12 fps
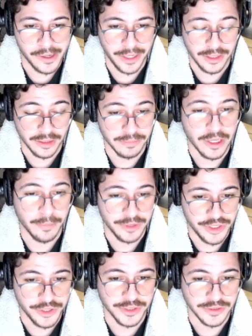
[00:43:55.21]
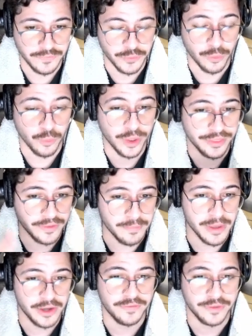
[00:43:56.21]
in the upcoming years for what the
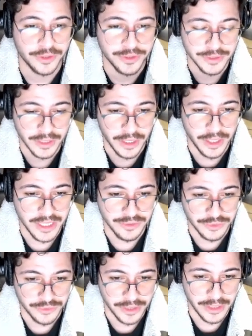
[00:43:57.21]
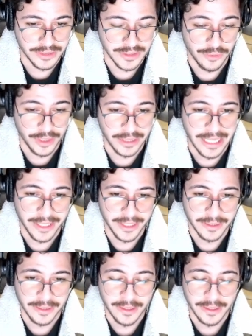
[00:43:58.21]
metaverse industry is looking like.